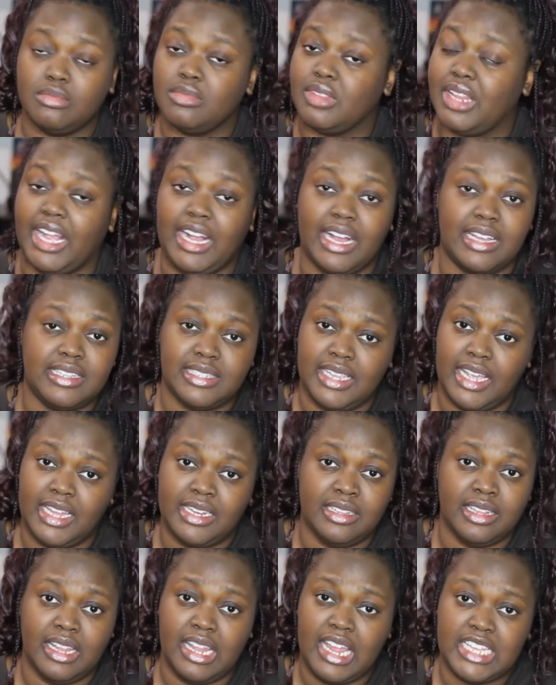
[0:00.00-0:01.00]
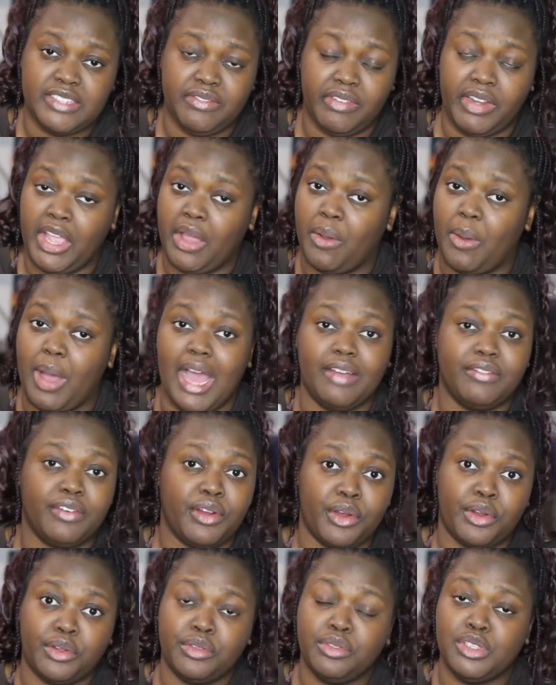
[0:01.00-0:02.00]
like I said in the last video, I've
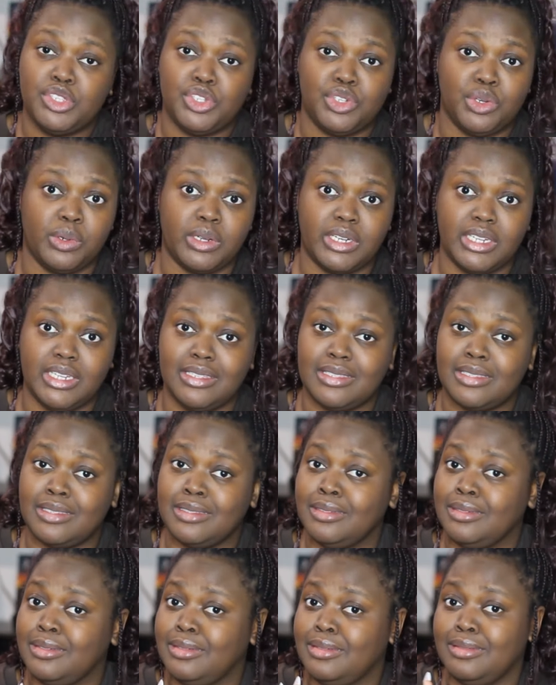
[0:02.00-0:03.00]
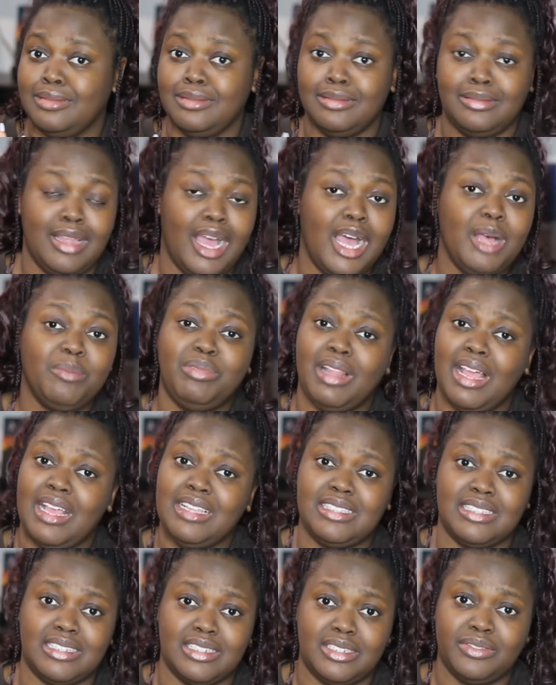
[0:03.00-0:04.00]
heard the stories. Not
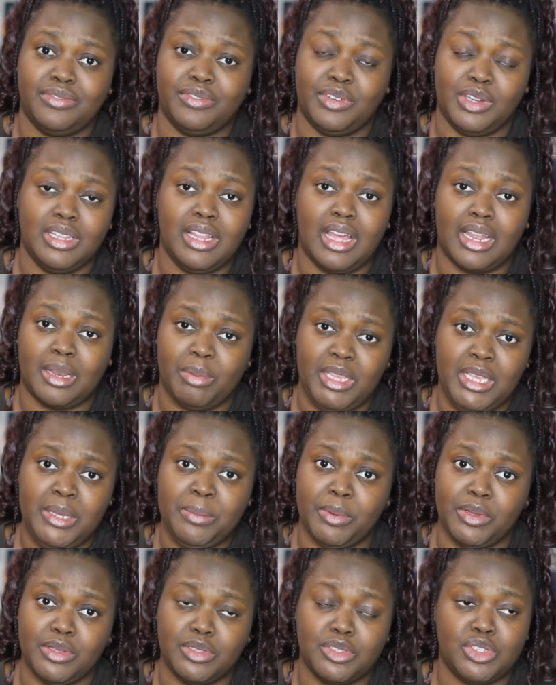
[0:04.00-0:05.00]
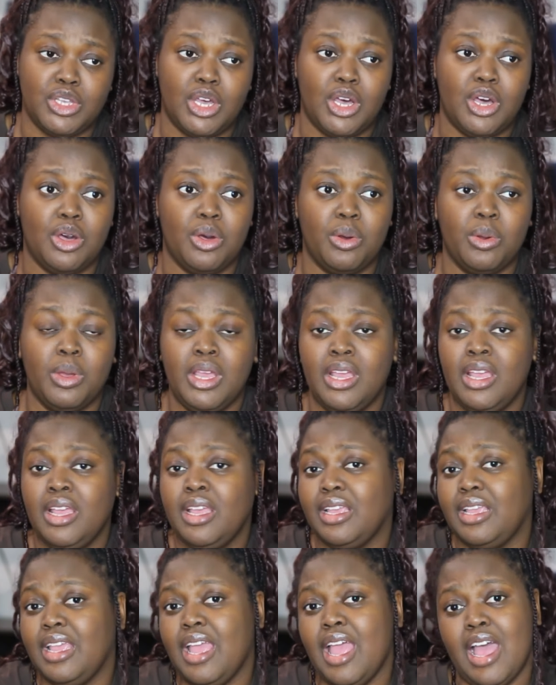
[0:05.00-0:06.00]
pleasant for a lot of people. So,
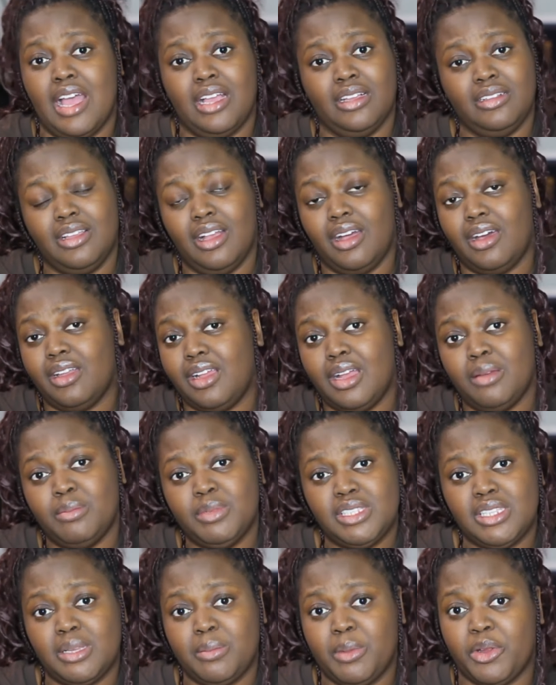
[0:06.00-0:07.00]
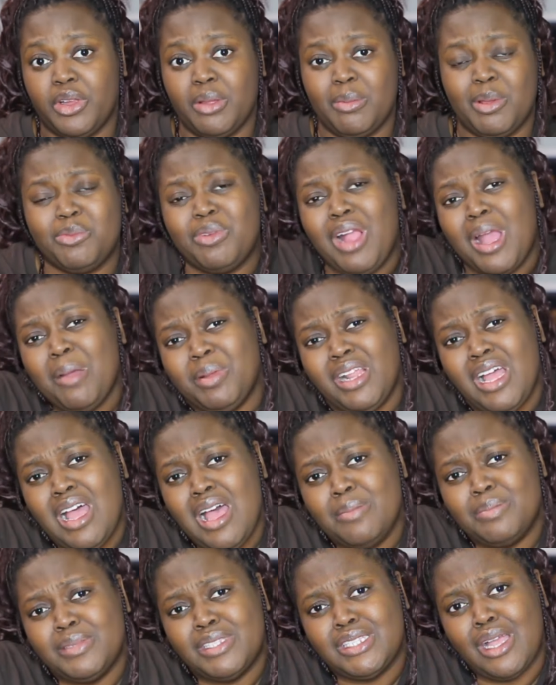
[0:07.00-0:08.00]
yeah, y'all got to come to some agreement. Wrap
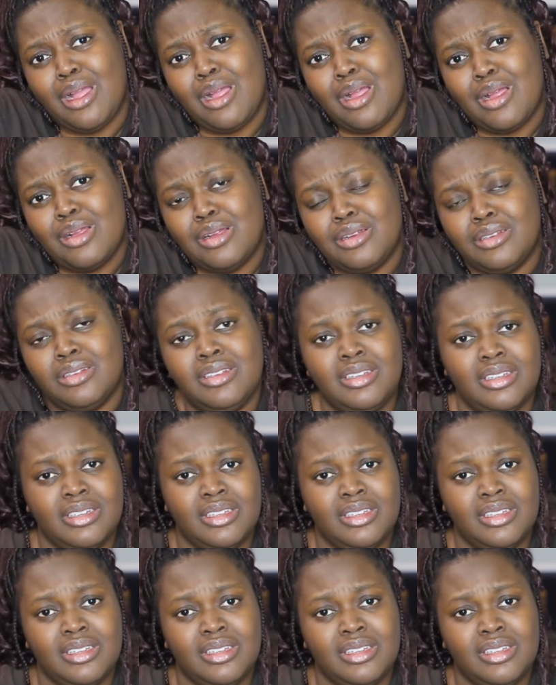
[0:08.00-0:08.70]
it up, sir.